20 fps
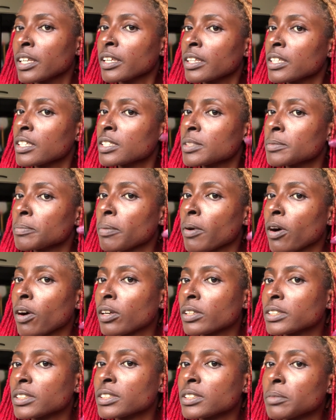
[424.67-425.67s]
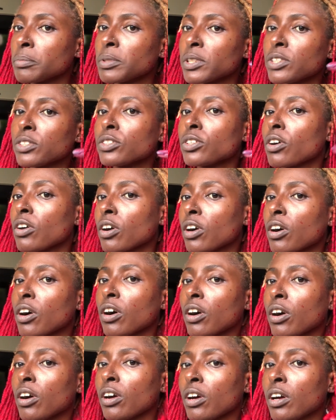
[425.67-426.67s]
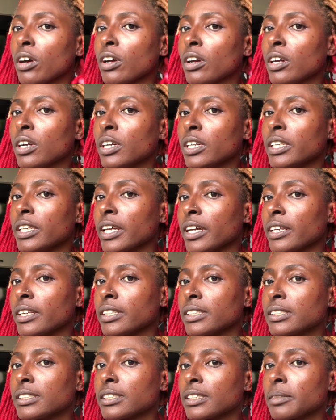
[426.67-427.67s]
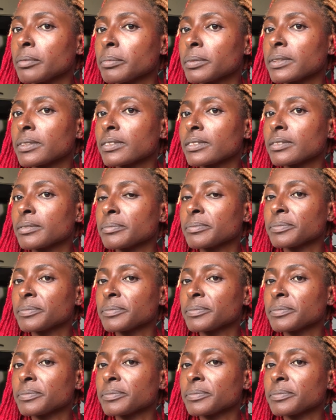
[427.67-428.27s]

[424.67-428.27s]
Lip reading: this part is a bit darker than the tips.